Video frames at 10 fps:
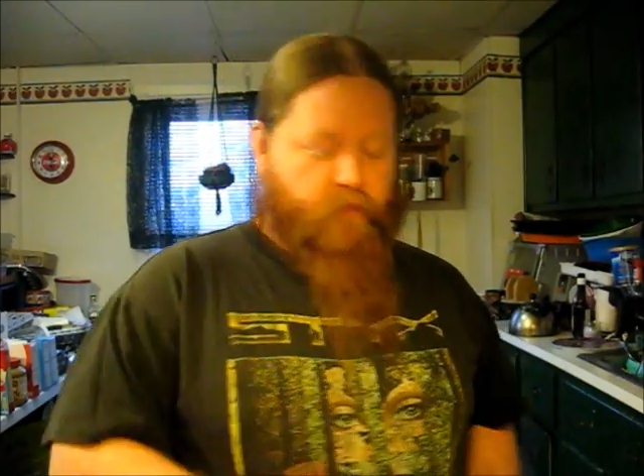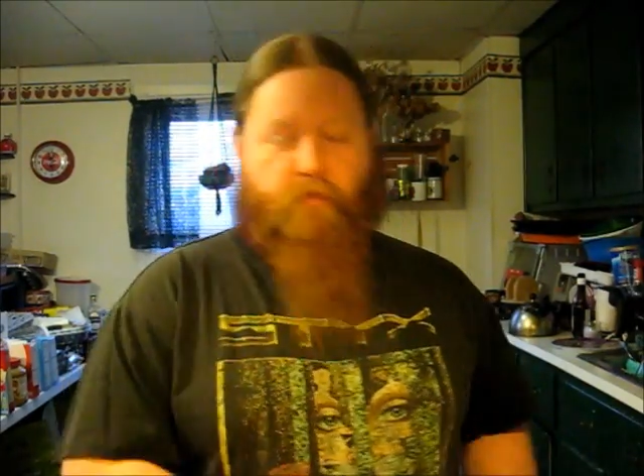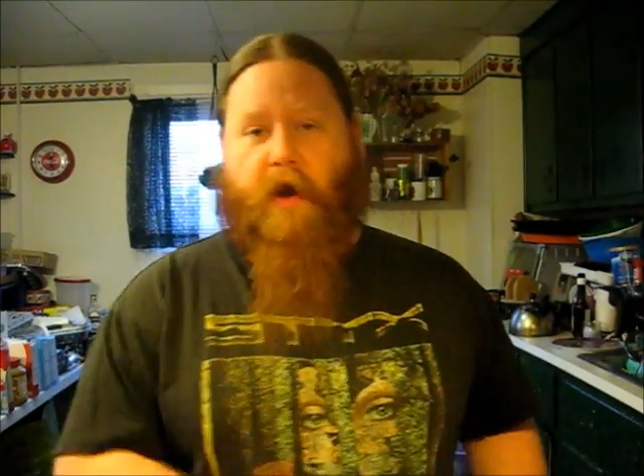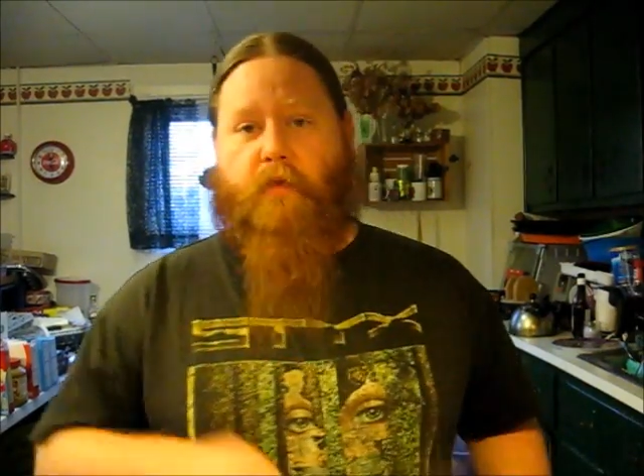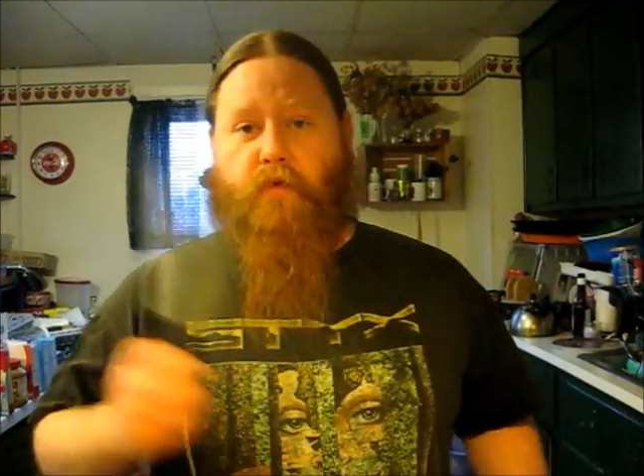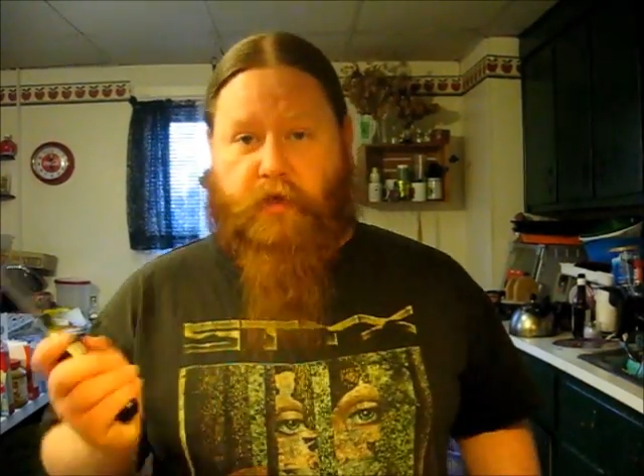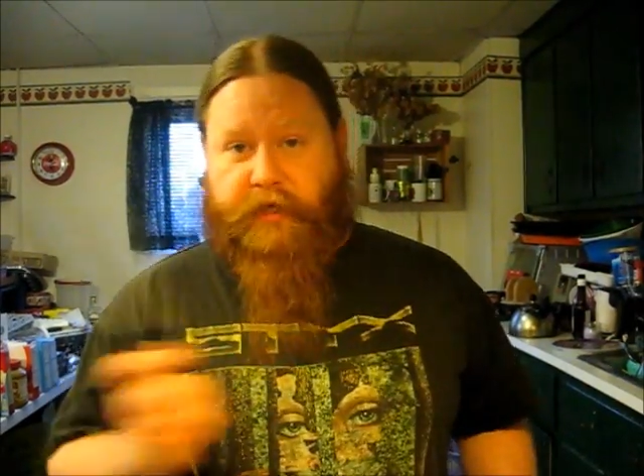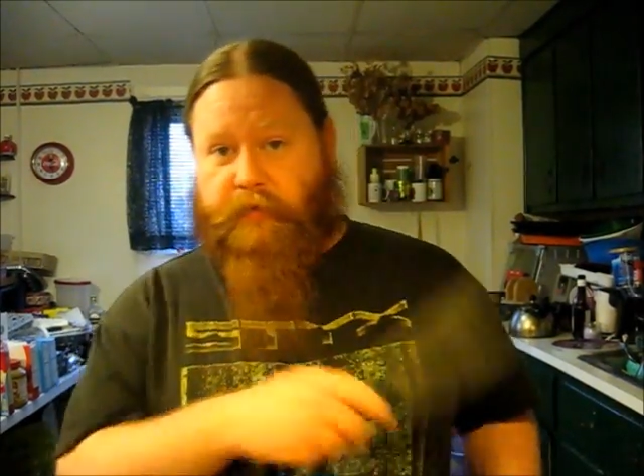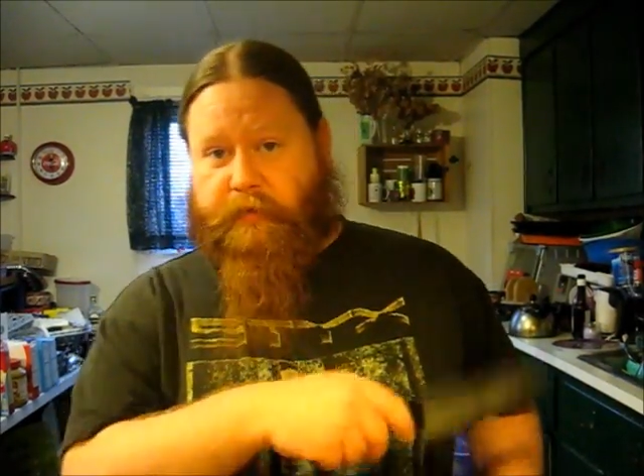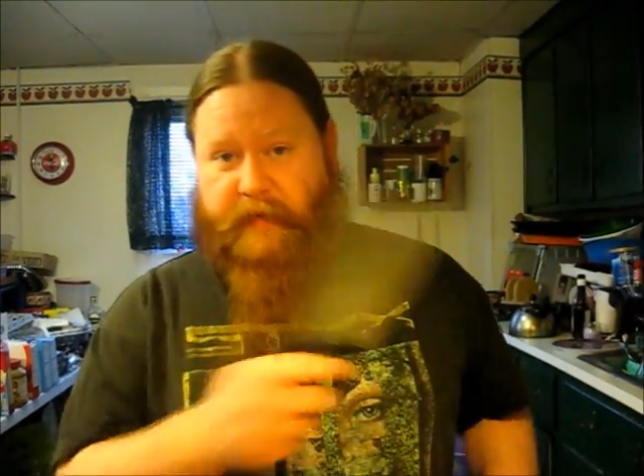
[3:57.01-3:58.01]
while
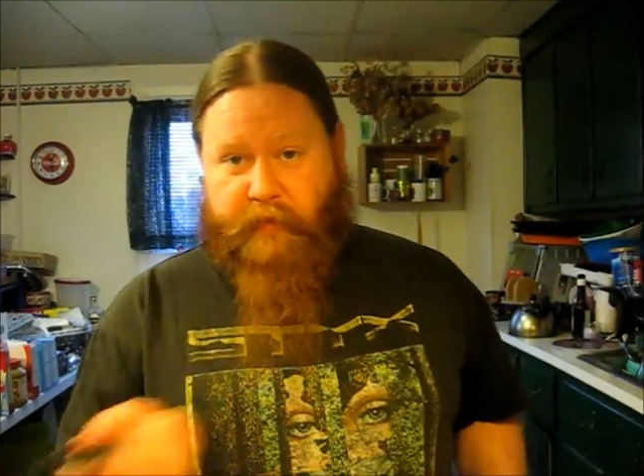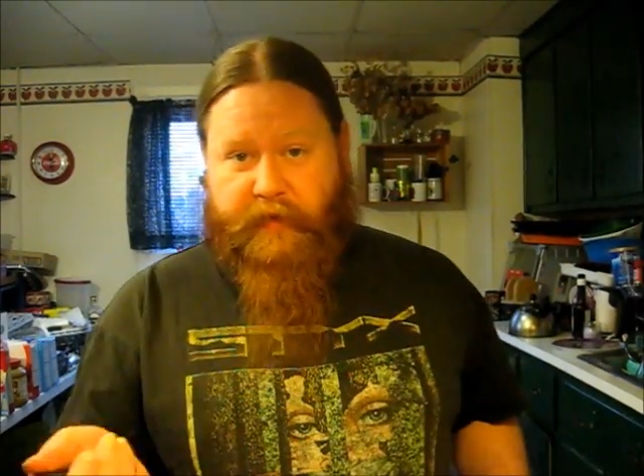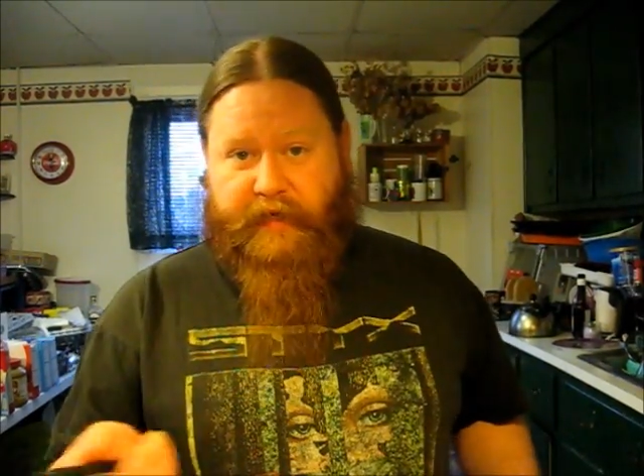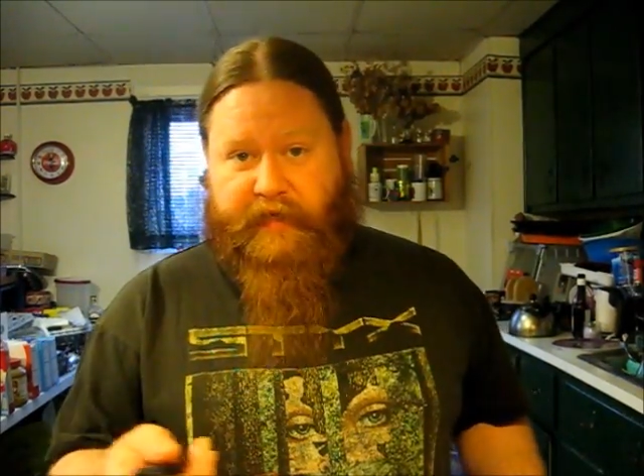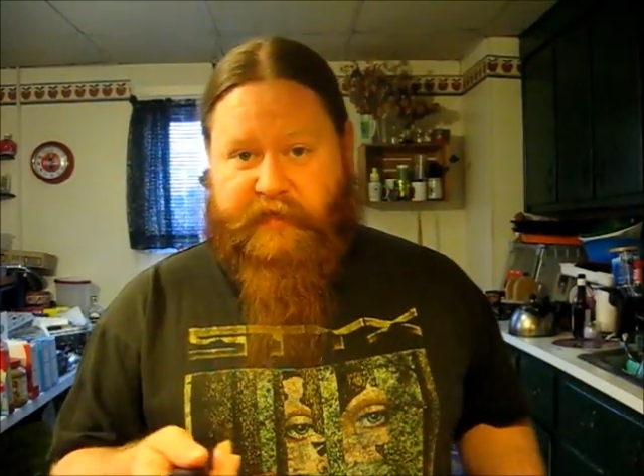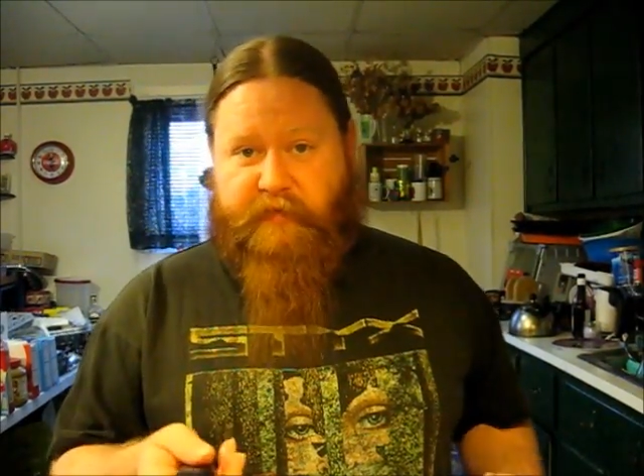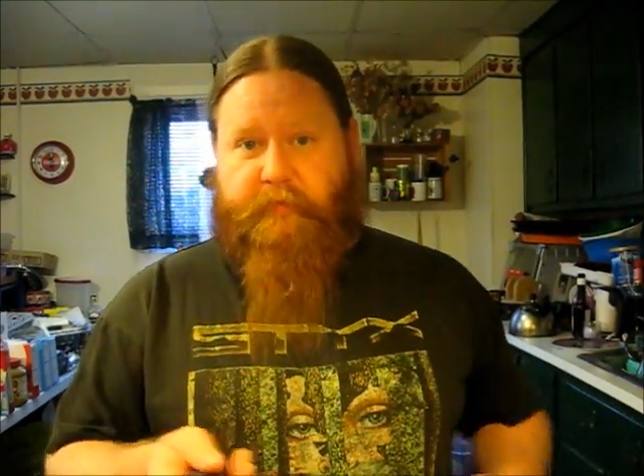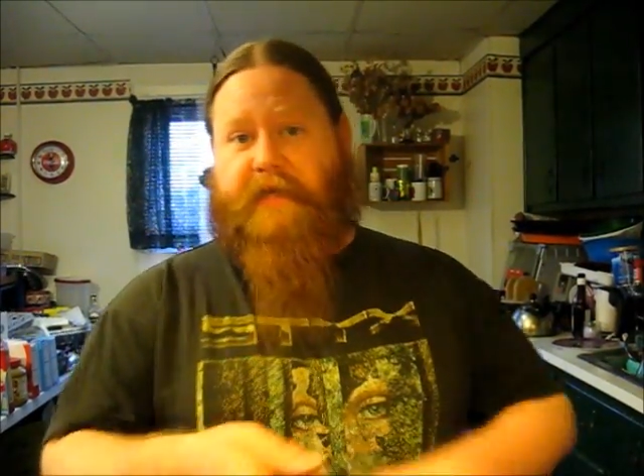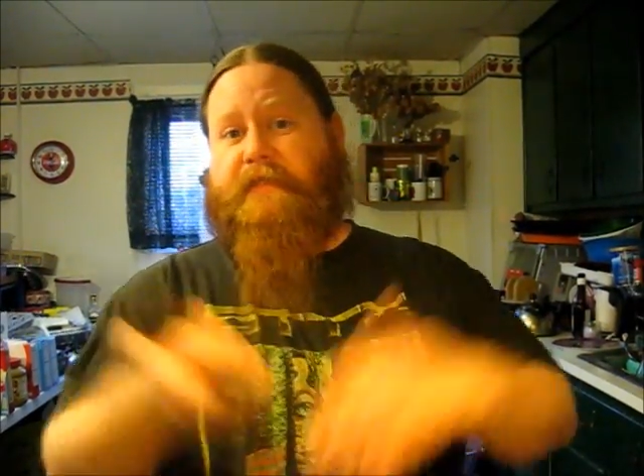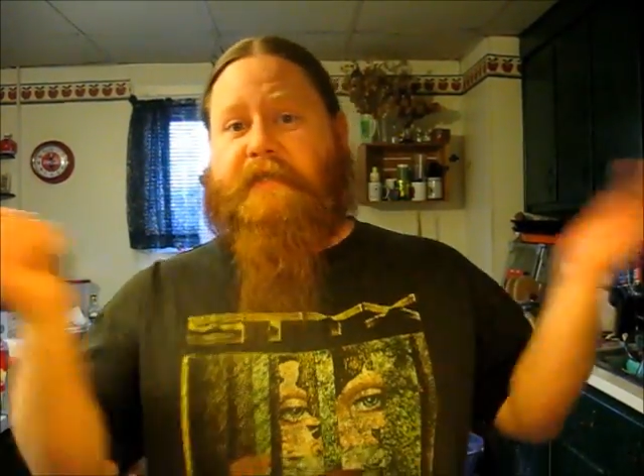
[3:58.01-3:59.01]
working with people in a kitchen,
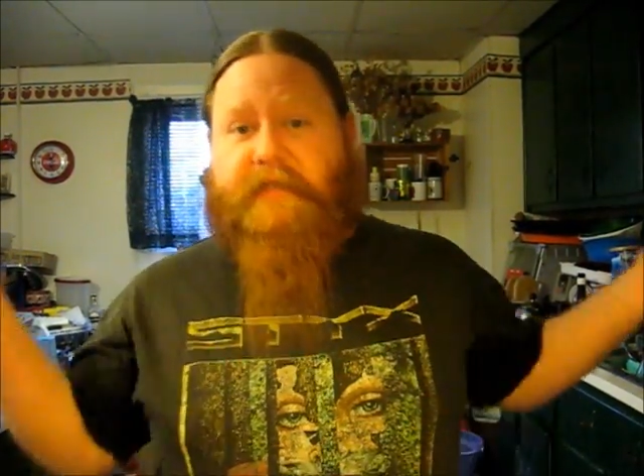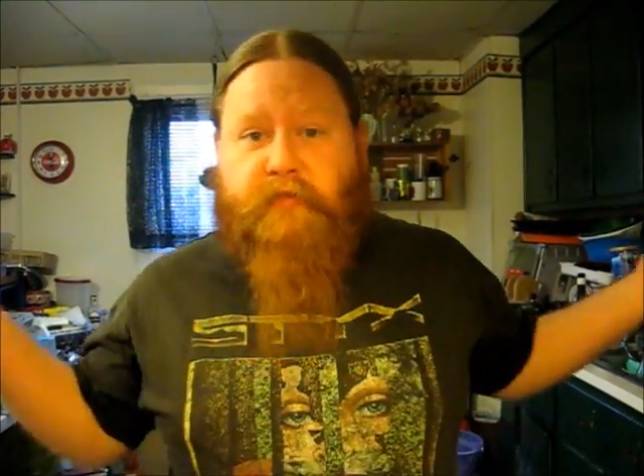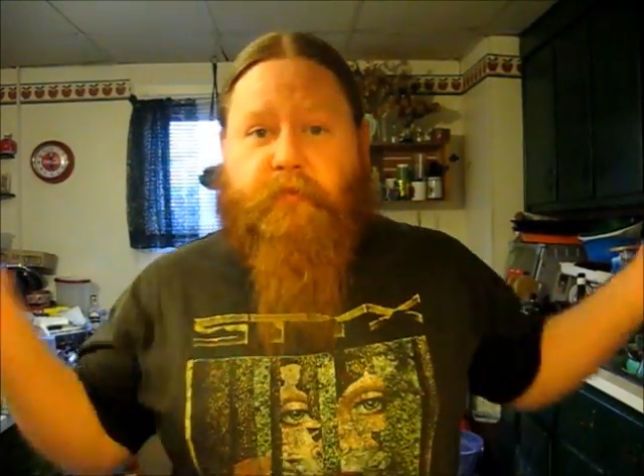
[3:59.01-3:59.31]
because this is